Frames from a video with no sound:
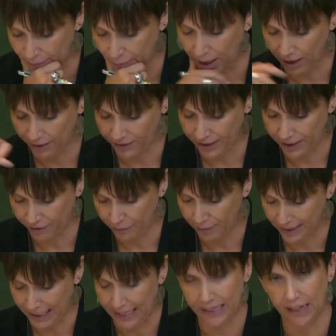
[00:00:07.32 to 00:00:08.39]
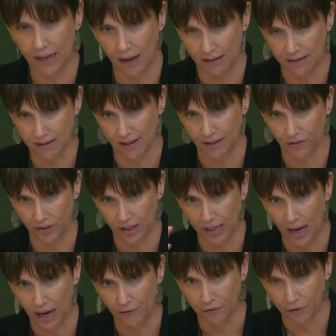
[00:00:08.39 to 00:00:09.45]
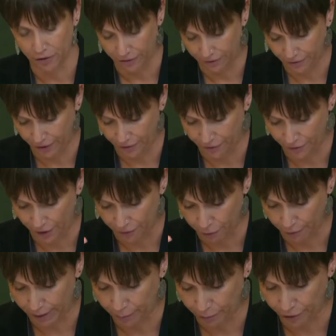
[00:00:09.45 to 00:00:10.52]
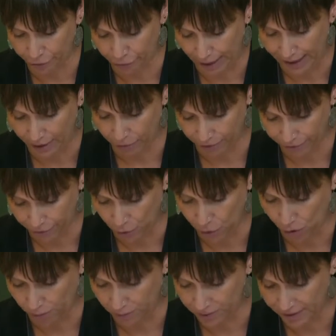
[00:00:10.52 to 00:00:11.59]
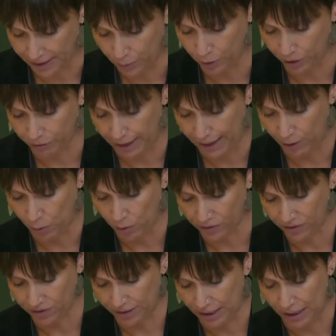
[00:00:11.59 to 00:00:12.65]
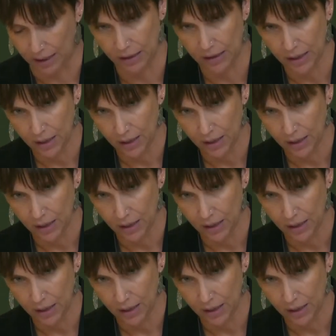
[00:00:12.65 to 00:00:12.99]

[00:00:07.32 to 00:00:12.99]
part of the government led cuts under the cover of, of, of Great British Rail reforms, Network Rail wants to cut